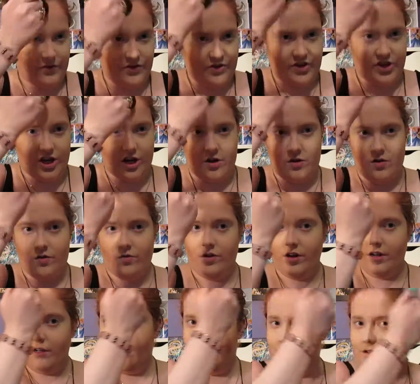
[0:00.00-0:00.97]
So
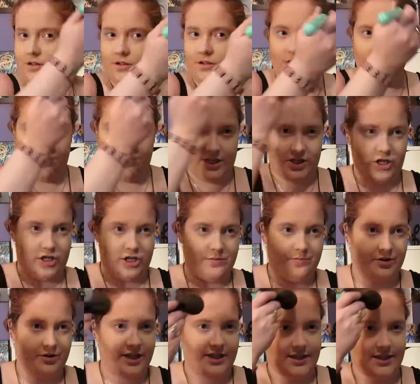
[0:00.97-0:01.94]
this just
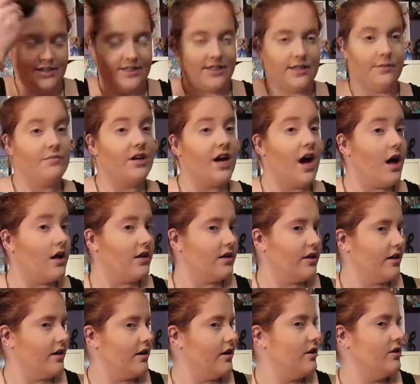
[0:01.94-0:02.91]
brings in some
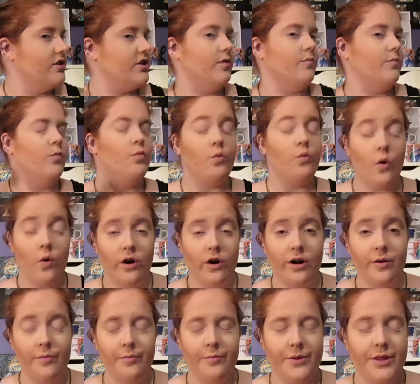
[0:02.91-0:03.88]
color, some warmth,